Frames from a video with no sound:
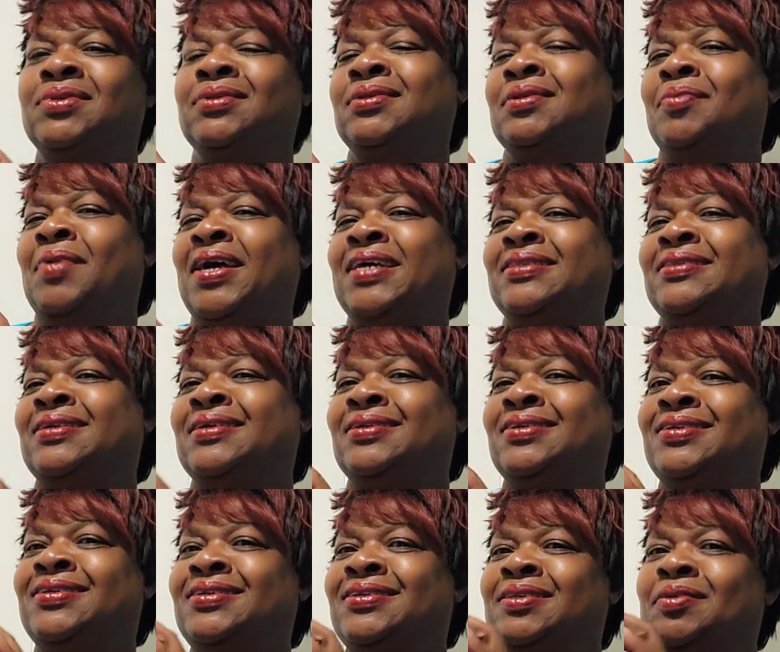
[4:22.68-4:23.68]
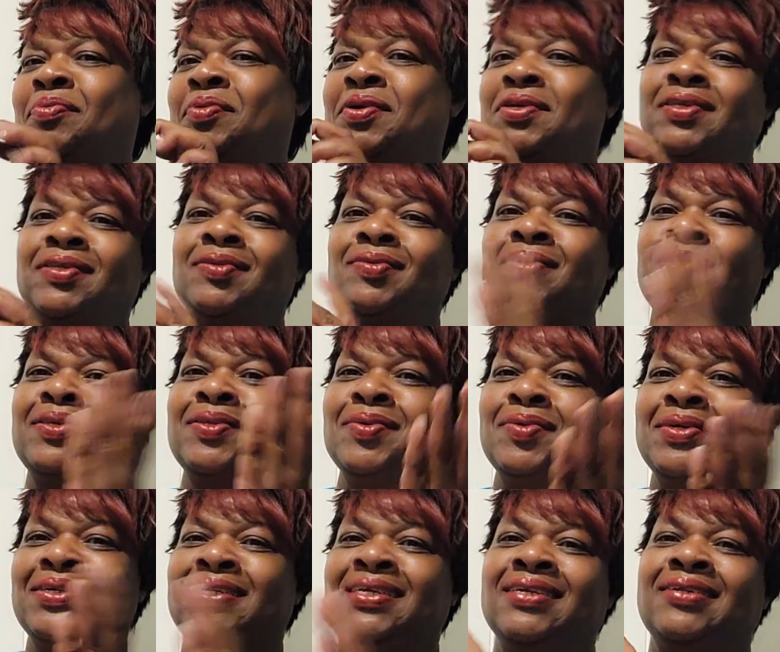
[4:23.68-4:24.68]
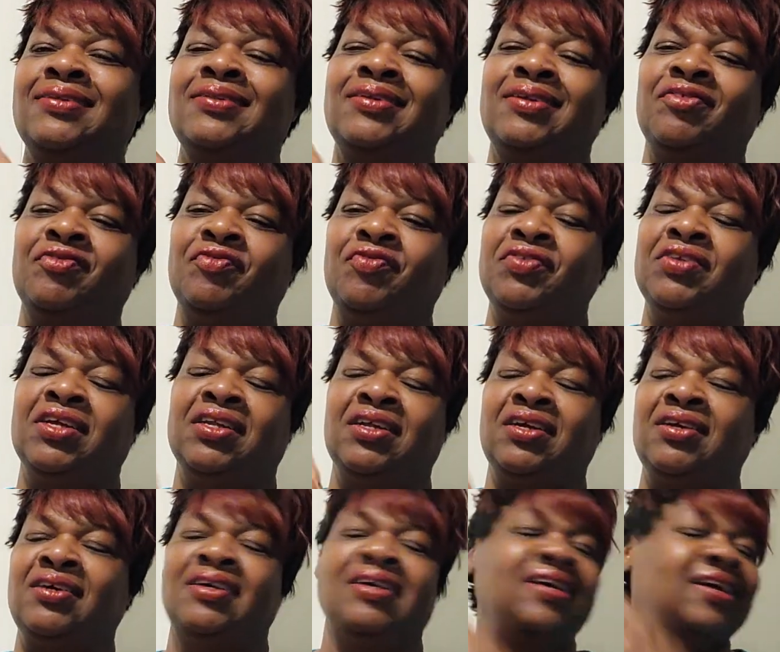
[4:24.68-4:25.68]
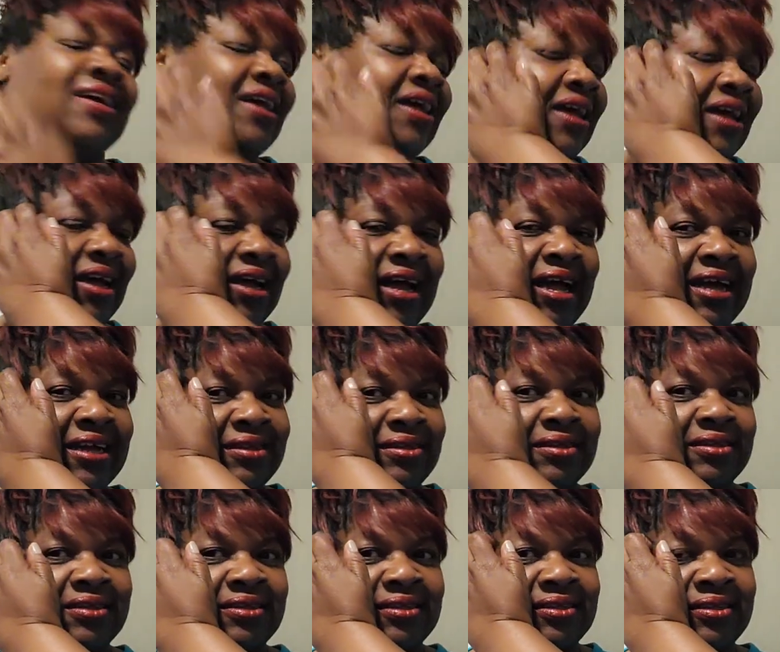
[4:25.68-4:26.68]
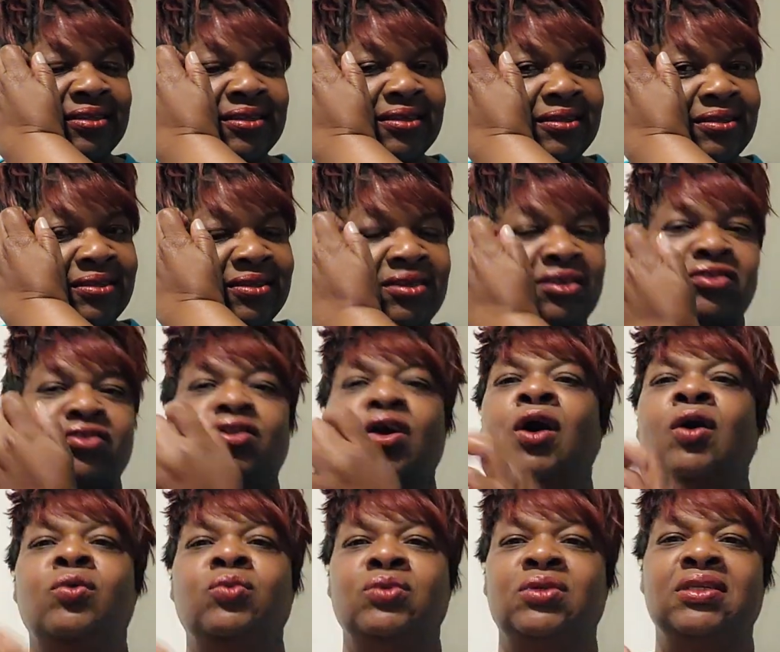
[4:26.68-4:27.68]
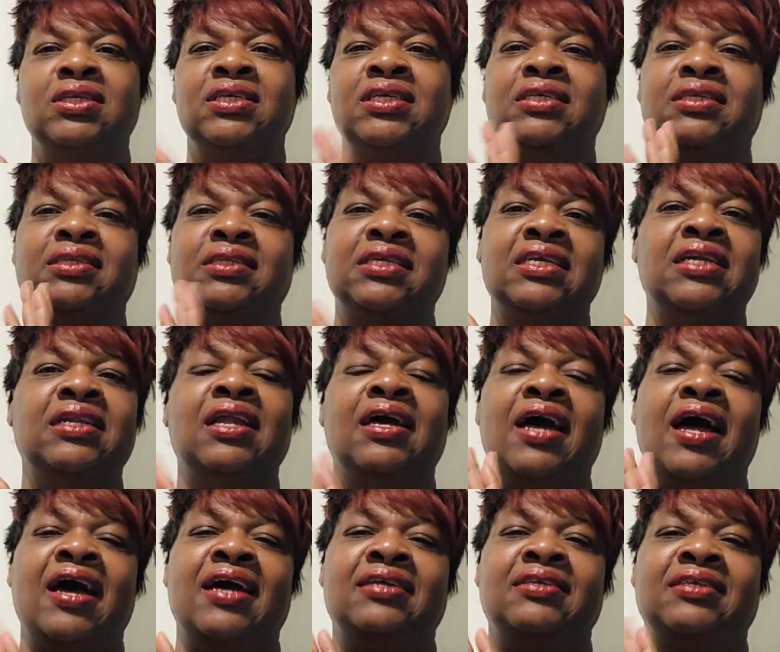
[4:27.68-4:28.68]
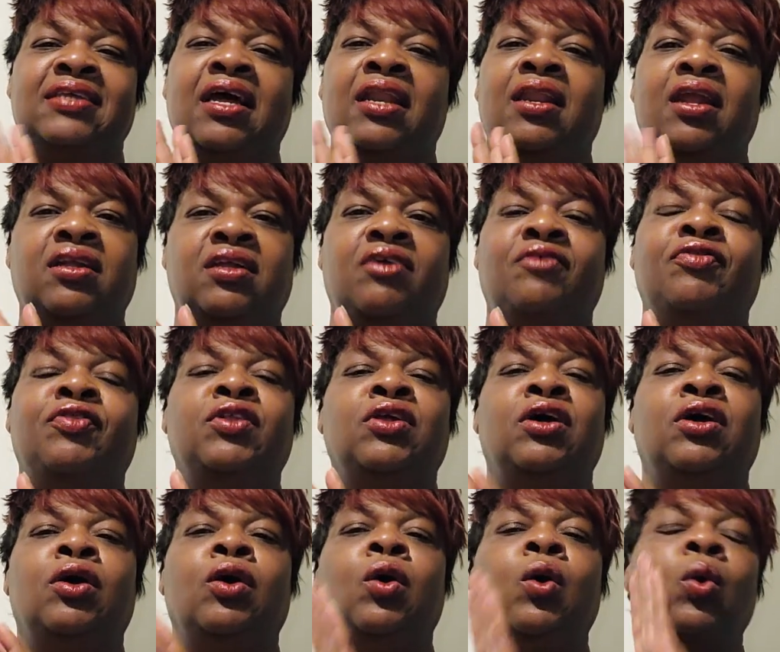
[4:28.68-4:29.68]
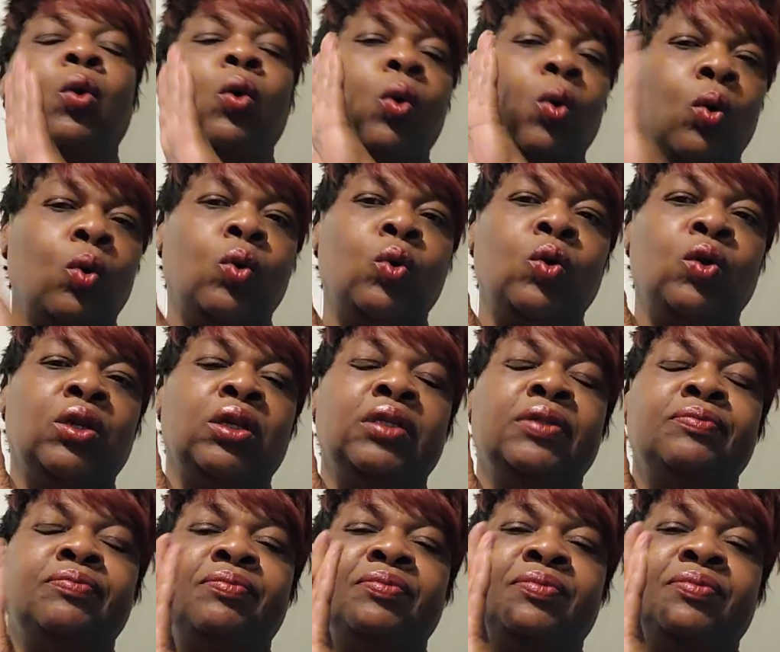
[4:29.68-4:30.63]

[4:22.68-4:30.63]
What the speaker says: you might think she's the person who is doing it, if and the town still has a lot of the old